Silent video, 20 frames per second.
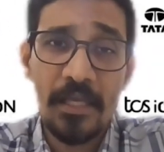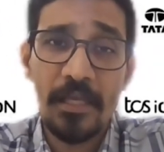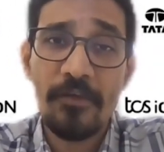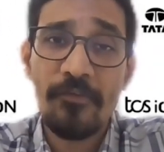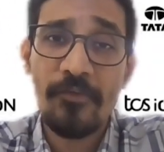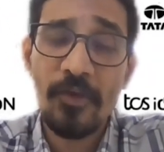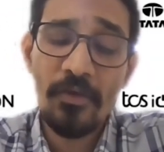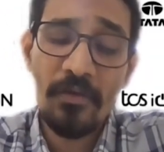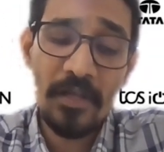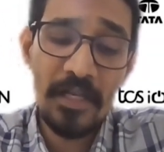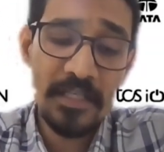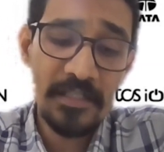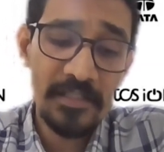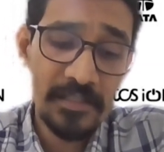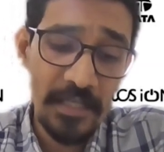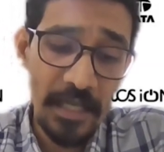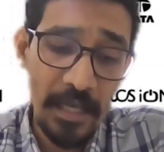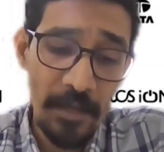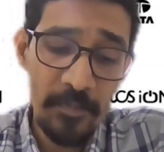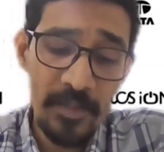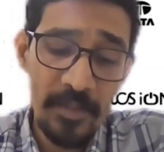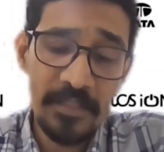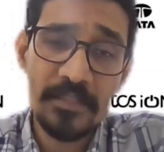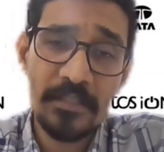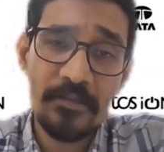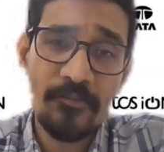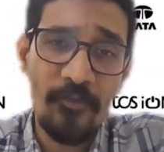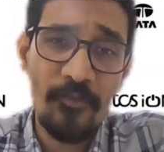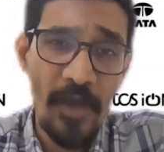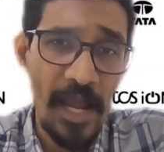If you can establish
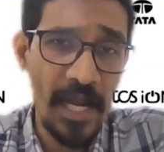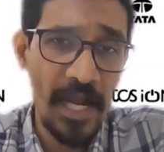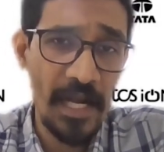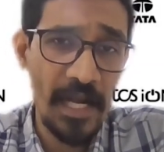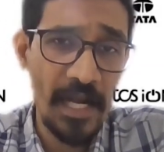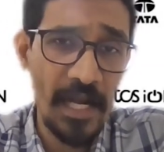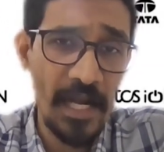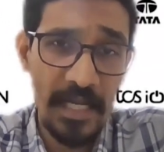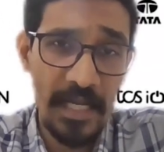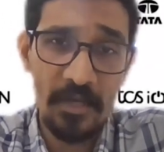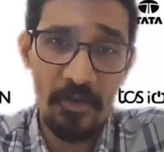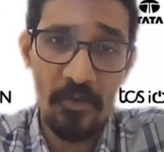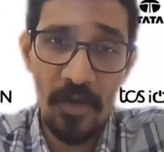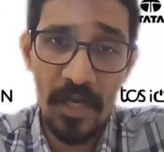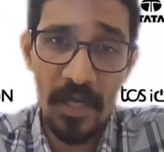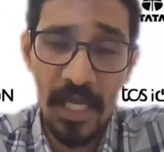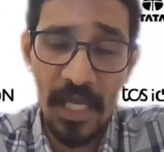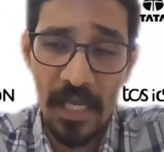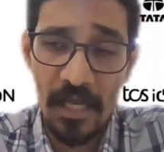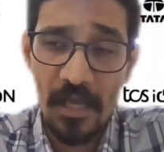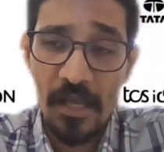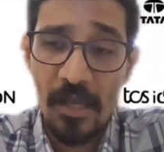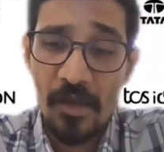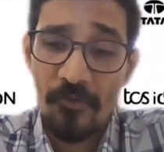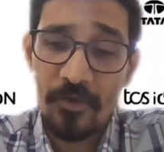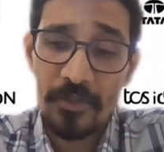that fact that, okay,